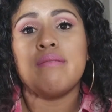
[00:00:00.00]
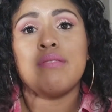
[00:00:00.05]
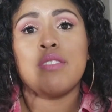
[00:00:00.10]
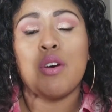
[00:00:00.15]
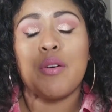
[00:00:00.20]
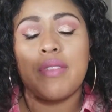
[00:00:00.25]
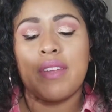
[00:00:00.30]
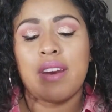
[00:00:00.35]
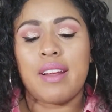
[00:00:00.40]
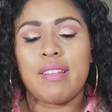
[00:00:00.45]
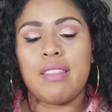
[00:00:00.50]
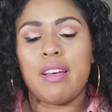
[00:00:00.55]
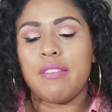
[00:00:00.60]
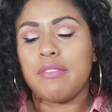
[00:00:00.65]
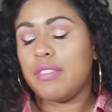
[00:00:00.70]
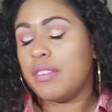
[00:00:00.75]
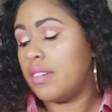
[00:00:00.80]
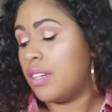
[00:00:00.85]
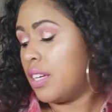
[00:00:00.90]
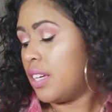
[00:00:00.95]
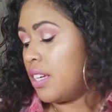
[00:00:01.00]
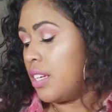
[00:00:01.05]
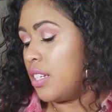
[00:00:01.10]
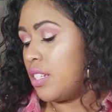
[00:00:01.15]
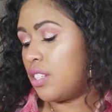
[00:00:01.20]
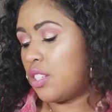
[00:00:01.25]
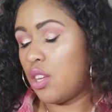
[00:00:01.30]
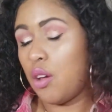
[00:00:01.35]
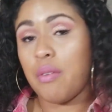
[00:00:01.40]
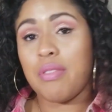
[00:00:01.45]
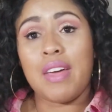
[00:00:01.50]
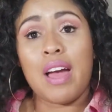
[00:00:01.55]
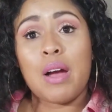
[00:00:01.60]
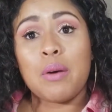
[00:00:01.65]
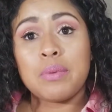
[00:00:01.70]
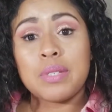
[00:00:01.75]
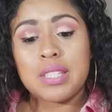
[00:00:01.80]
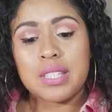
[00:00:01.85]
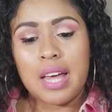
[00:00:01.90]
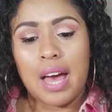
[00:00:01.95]
know that I love. So
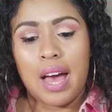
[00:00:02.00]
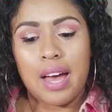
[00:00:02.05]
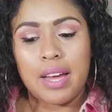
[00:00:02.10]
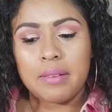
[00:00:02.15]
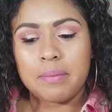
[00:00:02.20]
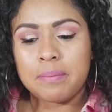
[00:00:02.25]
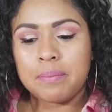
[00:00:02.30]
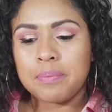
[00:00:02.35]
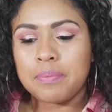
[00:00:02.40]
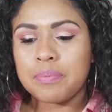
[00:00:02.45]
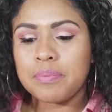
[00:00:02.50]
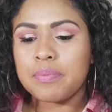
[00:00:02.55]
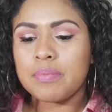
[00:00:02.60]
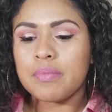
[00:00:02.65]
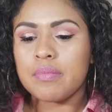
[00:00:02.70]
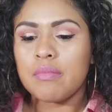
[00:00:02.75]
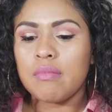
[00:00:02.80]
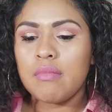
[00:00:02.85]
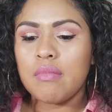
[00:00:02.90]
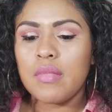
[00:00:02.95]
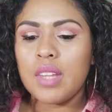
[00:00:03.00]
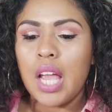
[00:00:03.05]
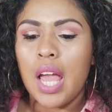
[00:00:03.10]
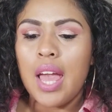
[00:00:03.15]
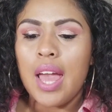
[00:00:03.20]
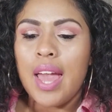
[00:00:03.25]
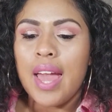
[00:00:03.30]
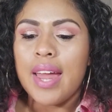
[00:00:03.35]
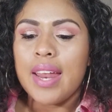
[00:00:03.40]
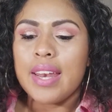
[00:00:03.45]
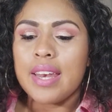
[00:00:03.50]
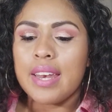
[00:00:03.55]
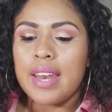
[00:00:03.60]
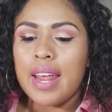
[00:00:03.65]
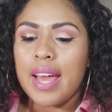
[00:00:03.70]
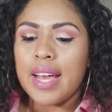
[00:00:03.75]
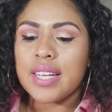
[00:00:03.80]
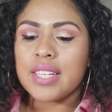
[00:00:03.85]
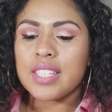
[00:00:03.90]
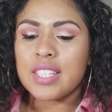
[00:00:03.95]
that was that.
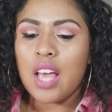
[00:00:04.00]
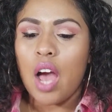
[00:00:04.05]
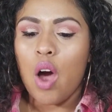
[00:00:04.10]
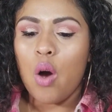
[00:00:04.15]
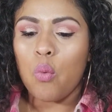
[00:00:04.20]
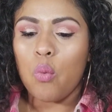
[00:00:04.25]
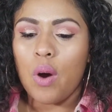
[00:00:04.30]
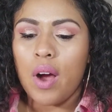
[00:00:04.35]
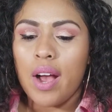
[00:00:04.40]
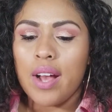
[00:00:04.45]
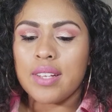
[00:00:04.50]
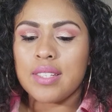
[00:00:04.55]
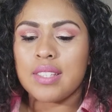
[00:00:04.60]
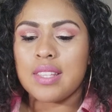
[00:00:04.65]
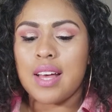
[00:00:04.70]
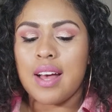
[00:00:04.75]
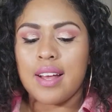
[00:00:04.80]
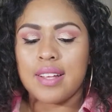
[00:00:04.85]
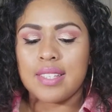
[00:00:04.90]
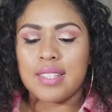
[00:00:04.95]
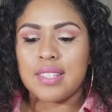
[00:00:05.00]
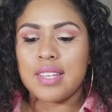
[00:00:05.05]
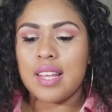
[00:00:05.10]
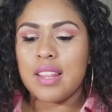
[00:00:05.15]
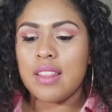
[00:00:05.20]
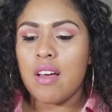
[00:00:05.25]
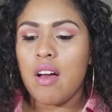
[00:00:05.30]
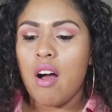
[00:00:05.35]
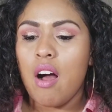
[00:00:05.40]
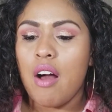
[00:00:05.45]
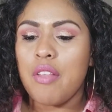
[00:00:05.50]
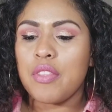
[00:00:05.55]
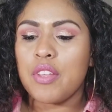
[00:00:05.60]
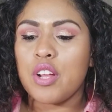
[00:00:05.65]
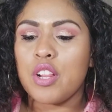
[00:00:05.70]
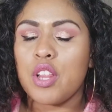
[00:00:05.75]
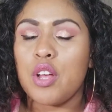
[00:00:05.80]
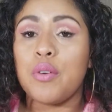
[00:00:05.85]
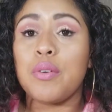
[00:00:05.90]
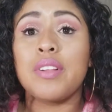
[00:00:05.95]
Next was the Stila On The
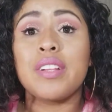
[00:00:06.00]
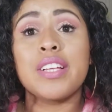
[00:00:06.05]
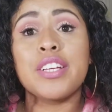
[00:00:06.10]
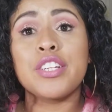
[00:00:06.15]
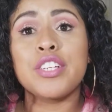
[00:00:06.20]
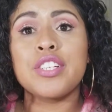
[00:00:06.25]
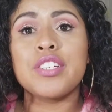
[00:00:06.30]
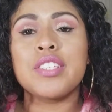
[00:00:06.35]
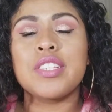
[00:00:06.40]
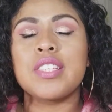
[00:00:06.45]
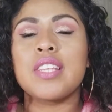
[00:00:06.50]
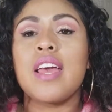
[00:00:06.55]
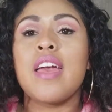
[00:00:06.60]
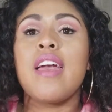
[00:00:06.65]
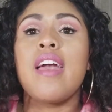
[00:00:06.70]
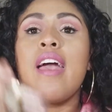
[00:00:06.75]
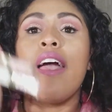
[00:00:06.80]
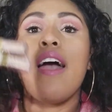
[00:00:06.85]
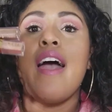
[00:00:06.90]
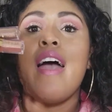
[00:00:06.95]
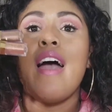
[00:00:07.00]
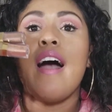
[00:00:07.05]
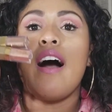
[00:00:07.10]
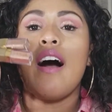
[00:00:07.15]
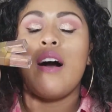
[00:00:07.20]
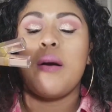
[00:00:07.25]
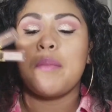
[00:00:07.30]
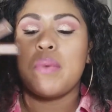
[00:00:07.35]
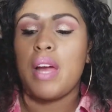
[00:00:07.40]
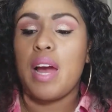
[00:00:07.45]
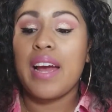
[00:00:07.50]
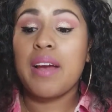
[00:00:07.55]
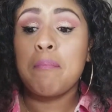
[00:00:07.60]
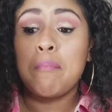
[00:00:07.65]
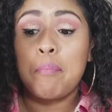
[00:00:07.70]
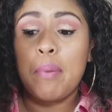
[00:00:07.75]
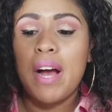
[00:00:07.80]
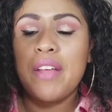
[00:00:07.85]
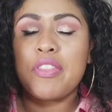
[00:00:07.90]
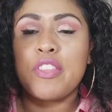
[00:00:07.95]
Glow Glitters.
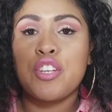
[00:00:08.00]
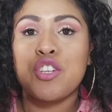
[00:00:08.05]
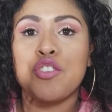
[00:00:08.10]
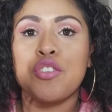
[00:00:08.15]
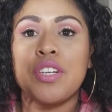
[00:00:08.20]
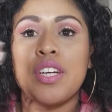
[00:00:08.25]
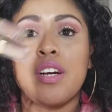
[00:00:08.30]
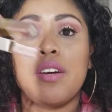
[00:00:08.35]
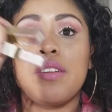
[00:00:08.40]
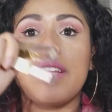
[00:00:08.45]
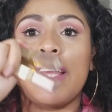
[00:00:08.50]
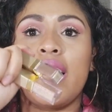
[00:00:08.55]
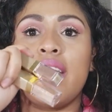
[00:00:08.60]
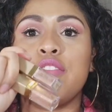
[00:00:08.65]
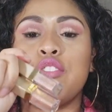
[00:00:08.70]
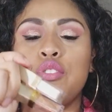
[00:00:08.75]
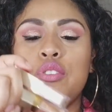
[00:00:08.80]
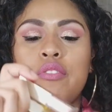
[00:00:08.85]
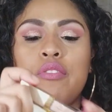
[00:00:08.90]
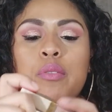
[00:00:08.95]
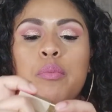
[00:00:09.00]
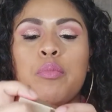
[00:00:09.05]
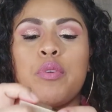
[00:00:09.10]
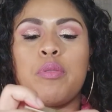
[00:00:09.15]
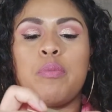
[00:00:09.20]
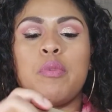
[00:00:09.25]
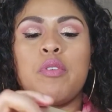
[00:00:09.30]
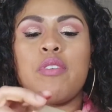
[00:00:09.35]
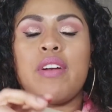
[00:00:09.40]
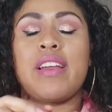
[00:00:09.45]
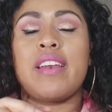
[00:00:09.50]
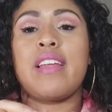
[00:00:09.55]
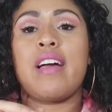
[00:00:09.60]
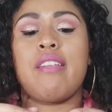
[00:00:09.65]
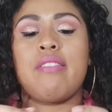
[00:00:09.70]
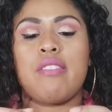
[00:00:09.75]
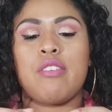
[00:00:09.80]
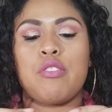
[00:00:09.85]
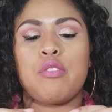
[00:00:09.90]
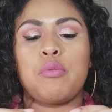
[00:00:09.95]
I bought the trio. I only have 2 of them with me right
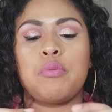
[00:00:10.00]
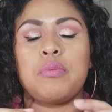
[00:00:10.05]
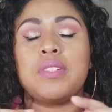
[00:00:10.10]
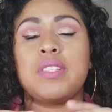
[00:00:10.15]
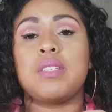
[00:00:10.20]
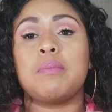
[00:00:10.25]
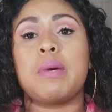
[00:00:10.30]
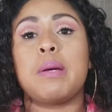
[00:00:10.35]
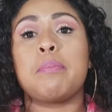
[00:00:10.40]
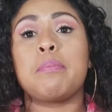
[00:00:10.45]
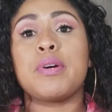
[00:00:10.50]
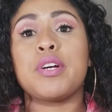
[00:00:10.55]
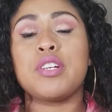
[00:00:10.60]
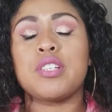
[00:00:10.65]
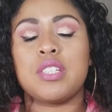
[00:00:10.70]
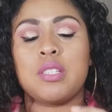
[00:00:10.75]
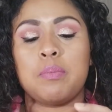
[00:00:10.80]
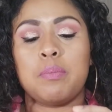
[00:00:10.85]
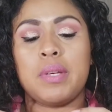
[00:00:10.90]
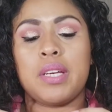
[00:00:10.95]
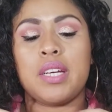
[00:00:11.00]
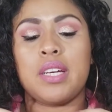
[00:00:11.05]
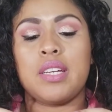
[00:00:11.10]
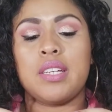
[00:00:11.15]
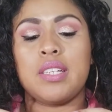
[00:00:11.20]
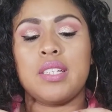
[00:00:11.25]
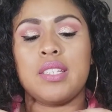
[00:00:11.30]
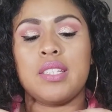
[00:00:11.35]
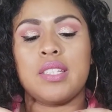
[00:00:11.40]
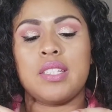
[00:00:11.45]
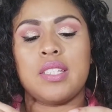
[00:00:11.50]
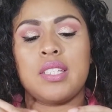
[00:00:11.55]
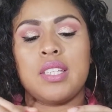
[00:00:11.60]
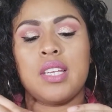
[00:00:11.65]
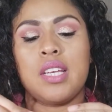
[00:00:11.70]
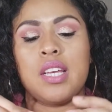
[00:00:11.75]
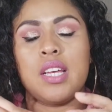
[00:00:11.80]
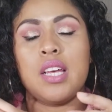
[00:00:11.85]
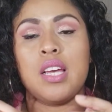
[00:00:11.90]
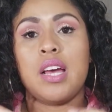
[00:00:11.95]
now. The other one's in my purse because
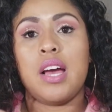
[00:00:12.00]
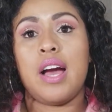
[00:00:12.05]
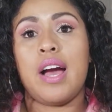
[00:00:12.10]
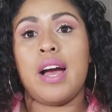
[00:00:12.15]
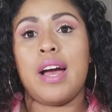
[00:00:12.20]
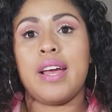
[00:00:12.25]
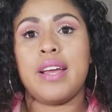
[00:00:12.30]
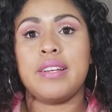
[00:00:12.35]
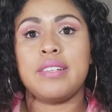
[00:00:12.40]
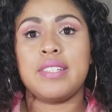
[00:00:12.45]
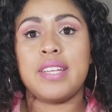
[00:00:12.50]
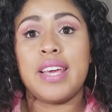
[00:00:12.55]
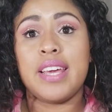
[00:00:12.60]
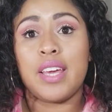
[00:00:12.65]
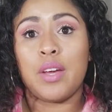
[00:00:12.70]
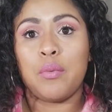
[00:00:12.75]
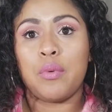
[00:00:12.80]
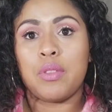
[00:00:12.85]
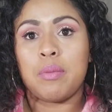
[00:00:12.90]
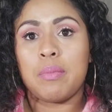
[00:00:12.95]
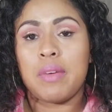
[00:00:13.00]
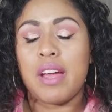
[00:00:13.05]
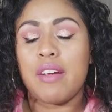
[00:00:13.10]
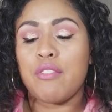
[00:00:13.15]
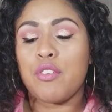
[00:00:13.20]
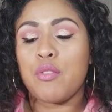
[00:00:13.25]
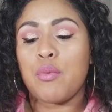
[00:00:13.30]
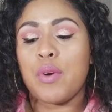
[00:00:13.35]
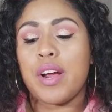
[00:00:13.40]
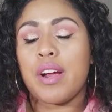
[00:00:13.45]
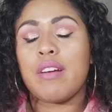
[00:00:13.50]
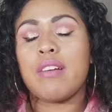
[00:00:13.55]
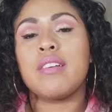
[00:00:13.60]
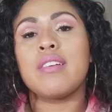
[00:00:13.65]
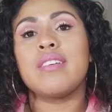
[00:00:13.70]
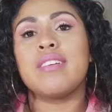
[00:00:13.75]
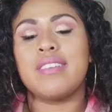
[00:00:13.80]
I take it with me everywhere.